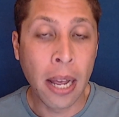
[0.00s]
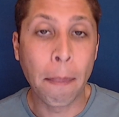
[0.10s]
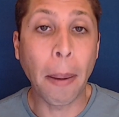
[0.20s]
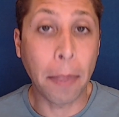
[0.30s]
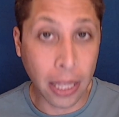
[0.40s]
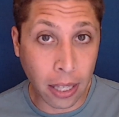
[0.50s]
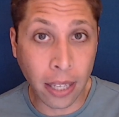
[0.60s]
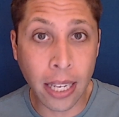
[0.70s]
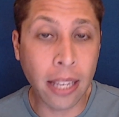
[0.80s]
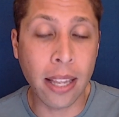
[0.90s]
by
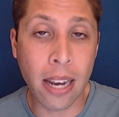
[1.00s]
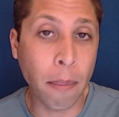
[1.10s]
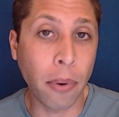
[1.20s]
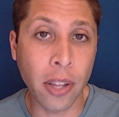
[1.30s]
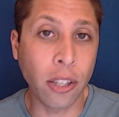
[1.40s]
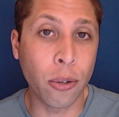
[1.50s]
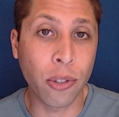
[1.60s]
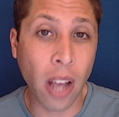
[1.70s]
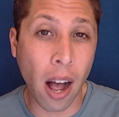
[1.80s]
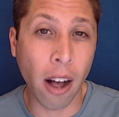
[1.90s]
plugging the number that you
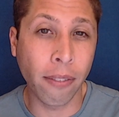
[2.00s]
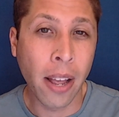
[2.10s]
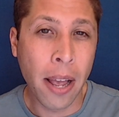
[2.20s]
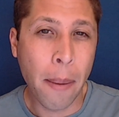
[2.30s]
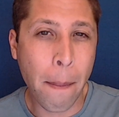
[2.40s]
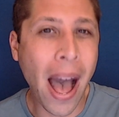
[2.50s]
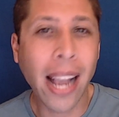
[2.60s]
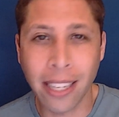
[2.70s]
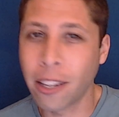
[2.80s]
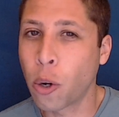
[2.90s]
solve
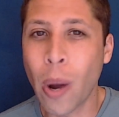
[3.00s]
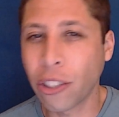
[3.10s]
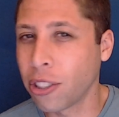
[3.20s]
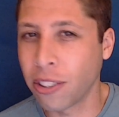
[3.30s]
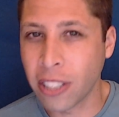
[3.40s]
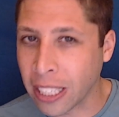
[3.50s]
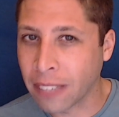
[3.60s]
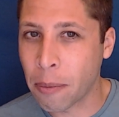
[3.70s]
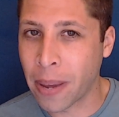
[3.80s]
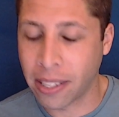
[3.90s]
back into the question and seeing
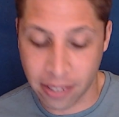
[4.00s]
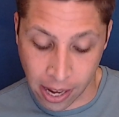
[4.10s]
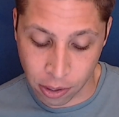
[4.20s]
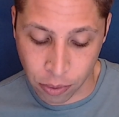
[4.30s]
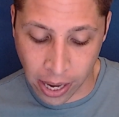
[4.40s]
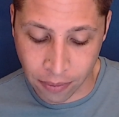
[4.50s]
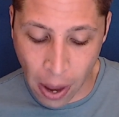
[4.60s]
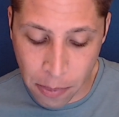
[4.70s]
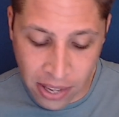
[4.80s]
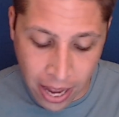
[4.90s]
if it makes sense, right? If
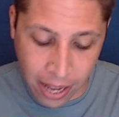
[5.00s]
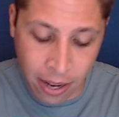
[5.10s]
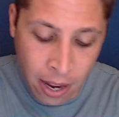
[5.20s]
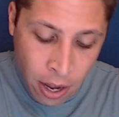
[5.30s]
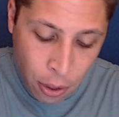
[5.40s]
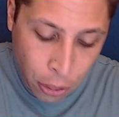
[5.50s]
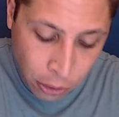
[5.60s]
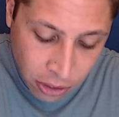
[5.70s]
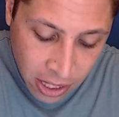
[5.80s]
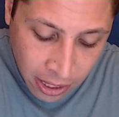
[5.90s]
I've said
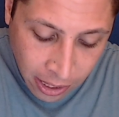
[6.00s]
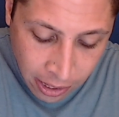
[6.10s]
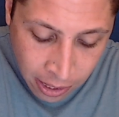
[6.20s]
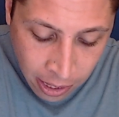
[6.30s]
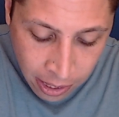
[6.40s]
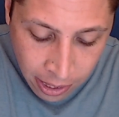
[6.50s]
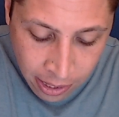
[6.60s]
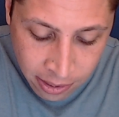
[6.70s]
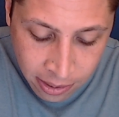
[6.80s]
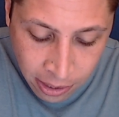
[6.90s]
13
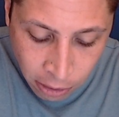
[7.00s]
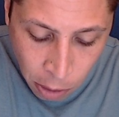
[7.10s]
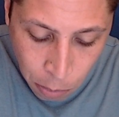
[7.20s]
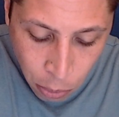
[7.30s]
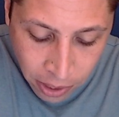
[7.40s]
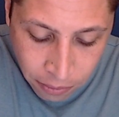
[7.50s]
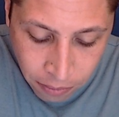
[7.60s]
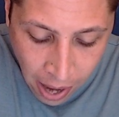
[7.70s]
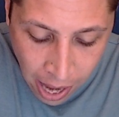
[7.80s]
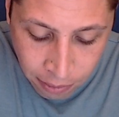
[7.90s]
is
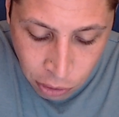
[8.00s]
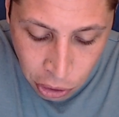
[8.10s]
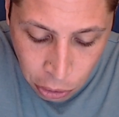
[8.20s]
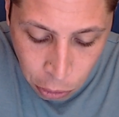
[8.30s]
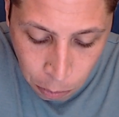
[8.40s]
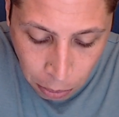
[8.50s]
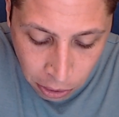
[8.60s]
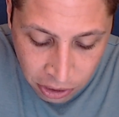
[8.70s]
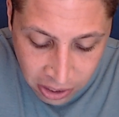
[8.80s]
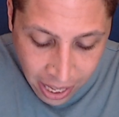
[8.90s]

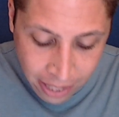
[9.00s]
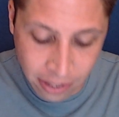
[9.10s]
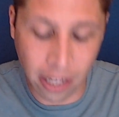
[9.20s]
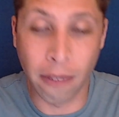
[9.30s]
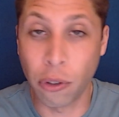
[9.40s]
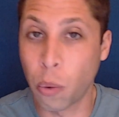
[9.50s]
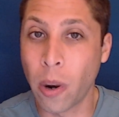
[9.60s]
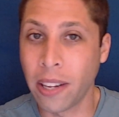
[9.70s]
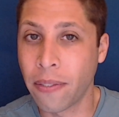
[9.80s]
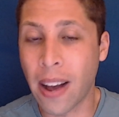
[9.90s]
0.52% of
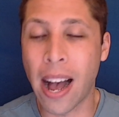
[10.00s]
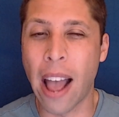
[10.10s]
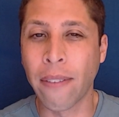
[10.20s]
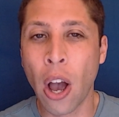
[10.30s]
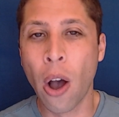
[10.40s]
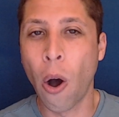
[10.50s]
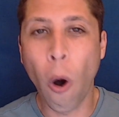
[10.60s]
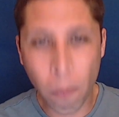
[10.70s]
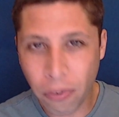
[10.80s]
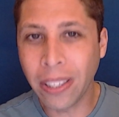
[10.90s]
25,
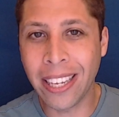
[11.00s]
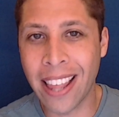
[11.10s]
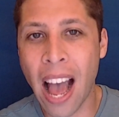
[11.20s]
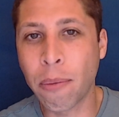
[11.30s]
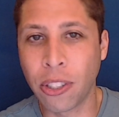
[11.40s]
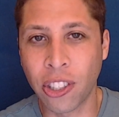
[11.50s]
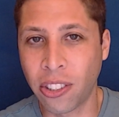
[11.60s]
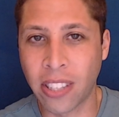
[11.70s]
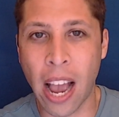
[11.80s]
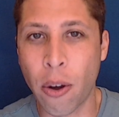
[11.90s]
hopefully that would
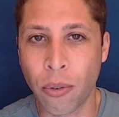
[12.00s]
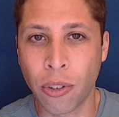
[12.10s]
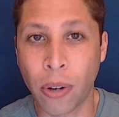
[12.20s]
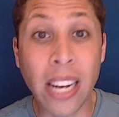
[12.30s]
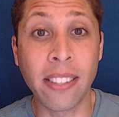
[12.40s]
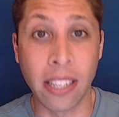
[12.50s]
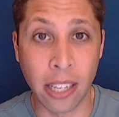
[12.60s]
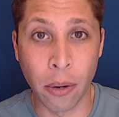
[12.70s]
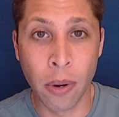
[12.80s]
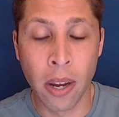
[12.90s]
just sound crazy to
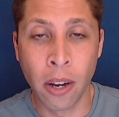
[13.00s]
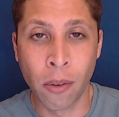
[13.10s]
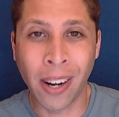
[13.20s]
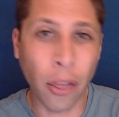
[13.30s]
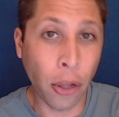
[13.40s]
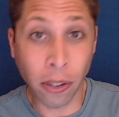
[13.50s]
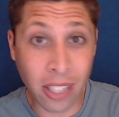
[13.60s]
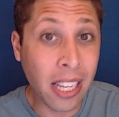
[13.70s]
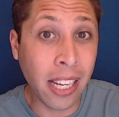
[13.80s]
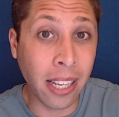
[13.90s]
you, right?
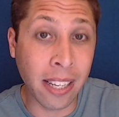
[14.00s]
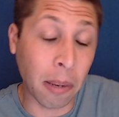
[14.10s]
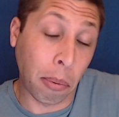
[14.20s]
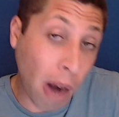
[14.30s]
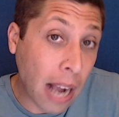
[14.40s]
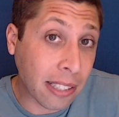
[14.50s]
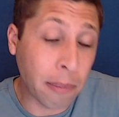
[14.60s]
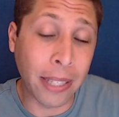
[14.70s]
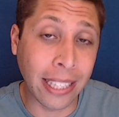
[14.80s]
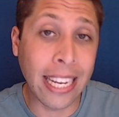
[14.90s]
13 is
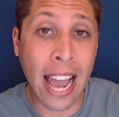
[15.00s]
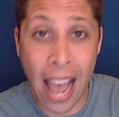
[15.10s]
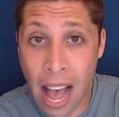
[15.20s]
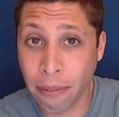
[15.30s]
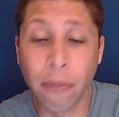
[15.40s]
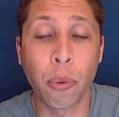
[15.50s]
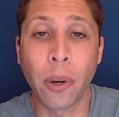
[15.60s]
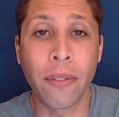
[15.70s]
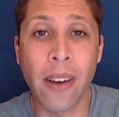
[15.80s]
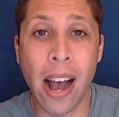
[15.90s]
approximately half of
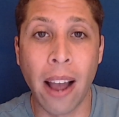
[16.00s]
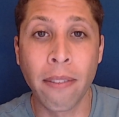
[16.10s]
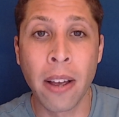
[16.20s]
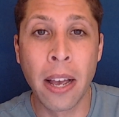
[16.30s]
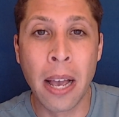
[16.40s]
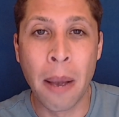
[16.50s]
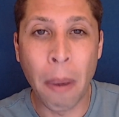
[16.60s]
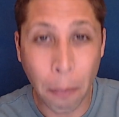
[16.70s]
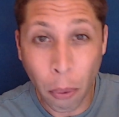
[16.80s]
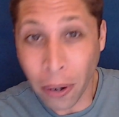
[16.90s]
25
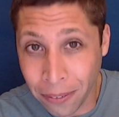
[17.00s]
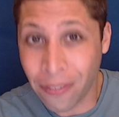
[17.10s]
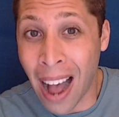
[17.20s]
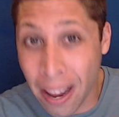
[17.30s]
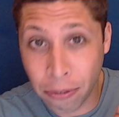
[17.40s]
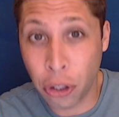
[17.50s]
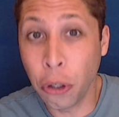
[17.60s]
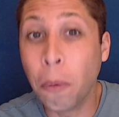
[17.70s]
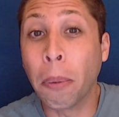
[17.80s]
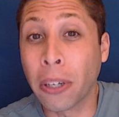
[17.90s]
but
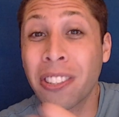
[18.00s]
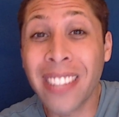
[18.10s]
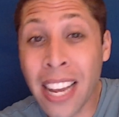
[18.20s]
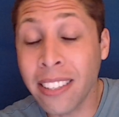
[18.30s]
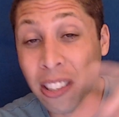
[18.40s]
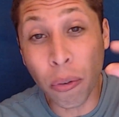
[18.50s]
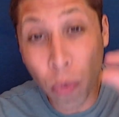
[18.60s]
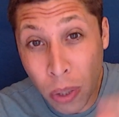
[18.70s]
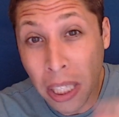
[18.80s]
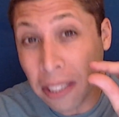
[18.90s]
0.52% is a
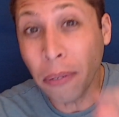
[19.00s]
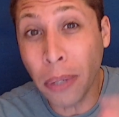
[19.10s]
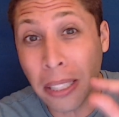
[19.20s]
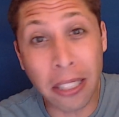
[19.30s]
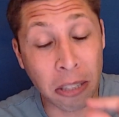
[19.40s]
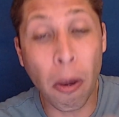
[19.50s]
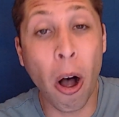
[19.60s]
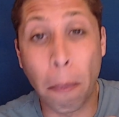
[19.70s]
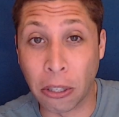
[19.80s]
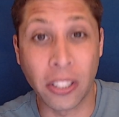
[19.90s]
really really
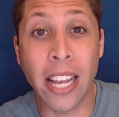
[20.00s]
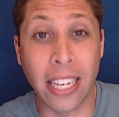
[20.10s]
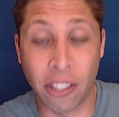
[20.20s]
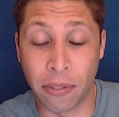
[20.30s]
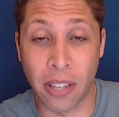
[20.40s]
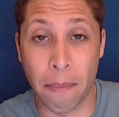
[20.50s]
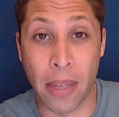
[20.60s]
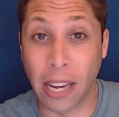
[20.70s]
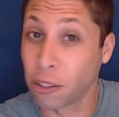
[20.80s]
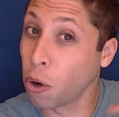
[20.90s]
small percentage of
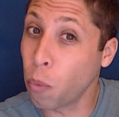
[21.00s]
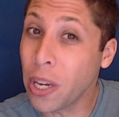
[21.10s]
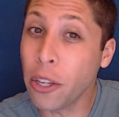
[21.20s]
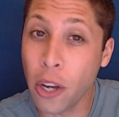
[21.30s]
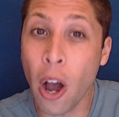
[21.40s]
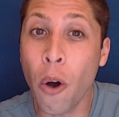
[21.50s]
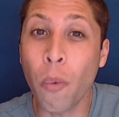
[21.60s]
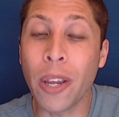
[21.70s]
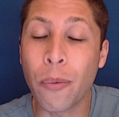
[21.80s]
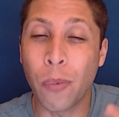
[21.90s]
something so we know
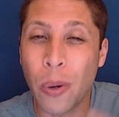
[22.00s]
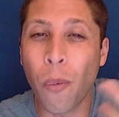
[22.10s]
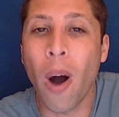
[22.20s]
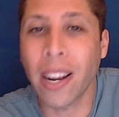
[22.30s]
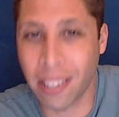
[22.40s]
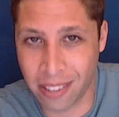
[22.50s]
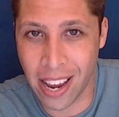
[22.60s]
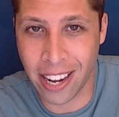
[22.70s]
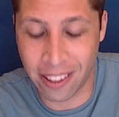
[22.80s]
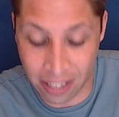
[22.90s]
we we want to say
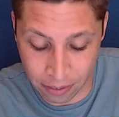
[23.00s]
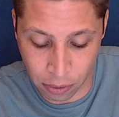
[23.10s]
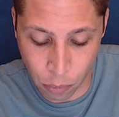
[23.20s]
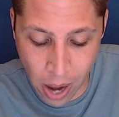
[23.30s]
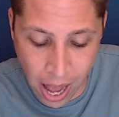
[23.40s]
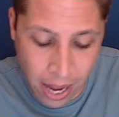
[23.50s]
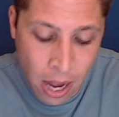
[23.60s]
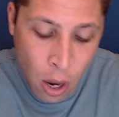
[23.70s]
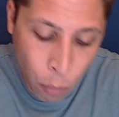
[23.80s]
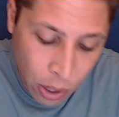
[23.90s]
it in the different way
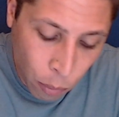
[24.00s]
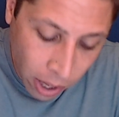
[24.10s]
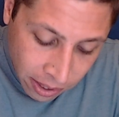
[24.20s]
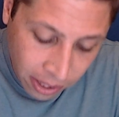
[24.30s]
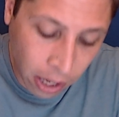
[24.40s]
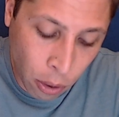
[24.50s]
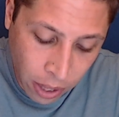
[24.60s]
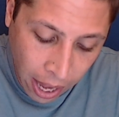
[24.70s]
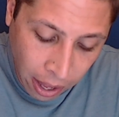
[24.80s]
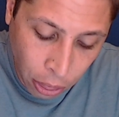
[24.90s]
we want to say
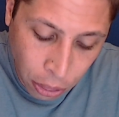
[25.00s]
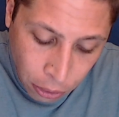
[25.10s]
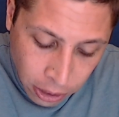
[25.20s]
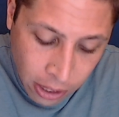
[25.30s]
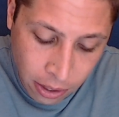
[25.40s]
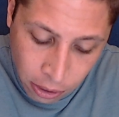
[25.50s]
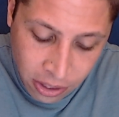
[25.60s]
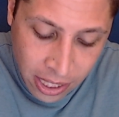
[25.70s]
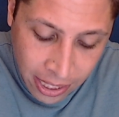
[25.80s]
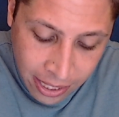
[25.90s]
okay 30
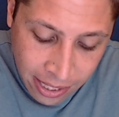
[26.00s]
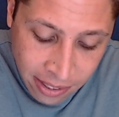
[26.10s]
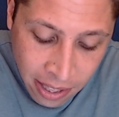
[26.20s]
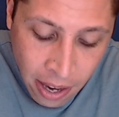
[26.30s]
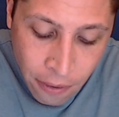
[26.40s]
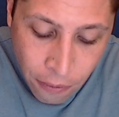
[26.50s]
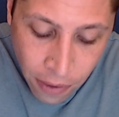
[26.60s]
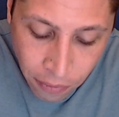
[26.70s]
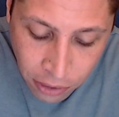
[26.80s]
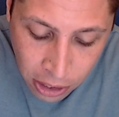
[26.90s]
13 is
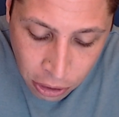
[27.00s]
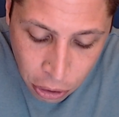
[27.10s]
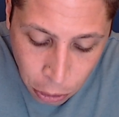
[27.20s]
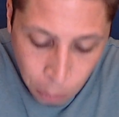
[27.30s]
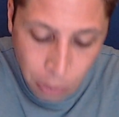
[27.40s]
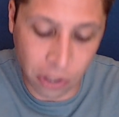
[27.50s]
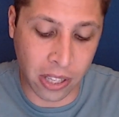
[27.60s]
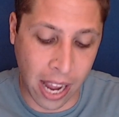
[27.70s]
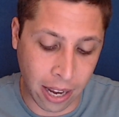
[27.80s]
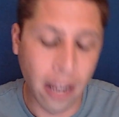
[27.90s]

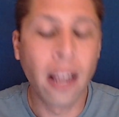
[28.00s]
52%